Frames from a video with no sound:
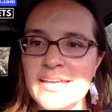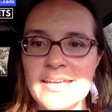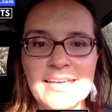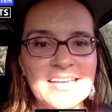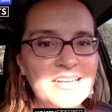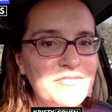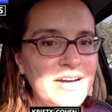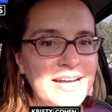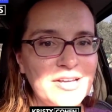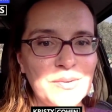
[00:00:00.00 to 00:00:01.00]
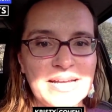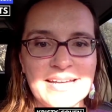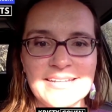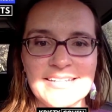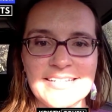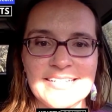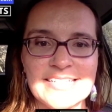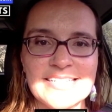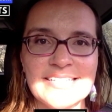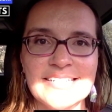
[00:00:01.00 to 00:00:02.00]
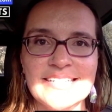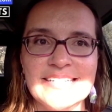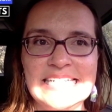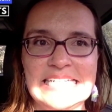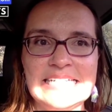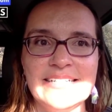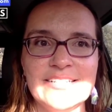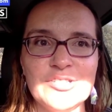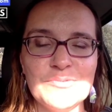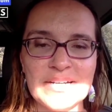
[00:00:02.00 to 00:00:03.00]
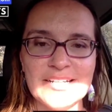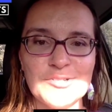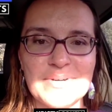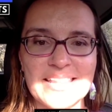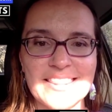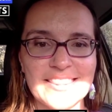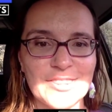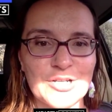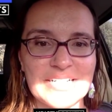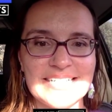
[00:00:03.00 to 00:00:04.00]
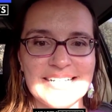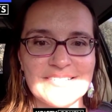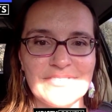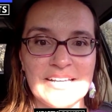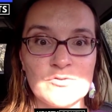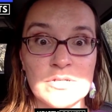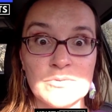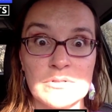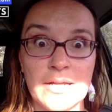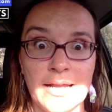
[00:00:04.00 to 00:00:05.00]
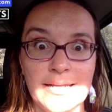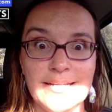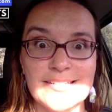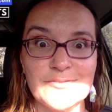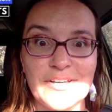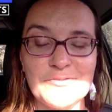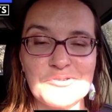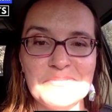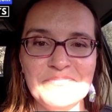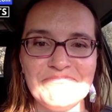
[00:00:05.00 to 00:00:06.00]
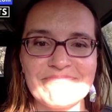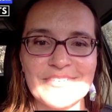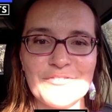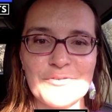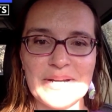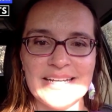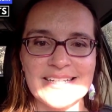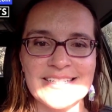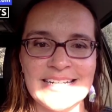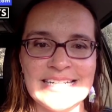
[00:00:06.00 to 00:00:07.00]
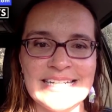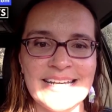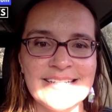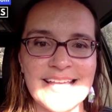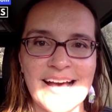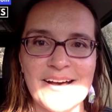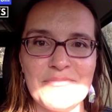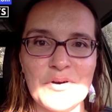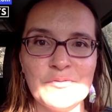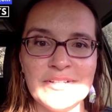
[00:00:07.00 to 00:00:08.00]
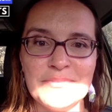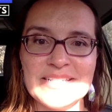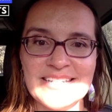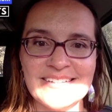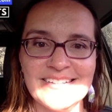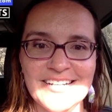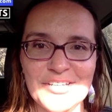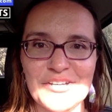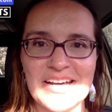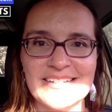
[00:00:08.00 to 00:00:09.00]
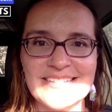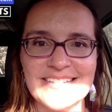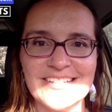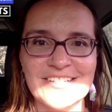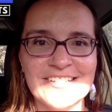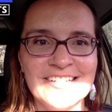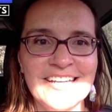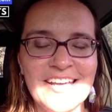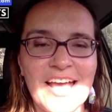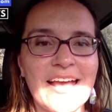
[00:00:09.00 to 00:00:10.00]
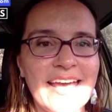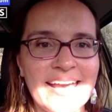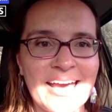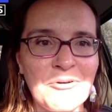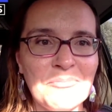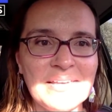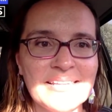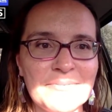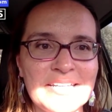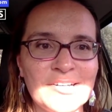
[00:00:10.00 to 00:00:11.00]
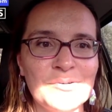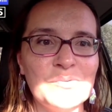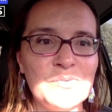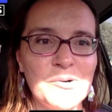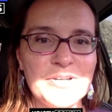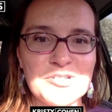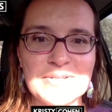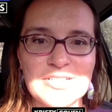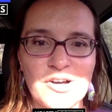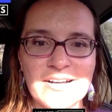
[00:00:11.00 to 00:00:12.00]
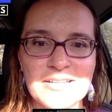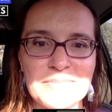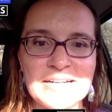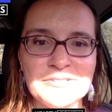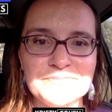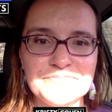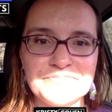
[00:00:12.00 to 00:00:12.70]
If I go ahead and do my 30 days of live streams or 90 days of live stream for my next 90 days, hopefully I'll be seeing a lot of you guys and hang out with me and let me know what we should be talking about.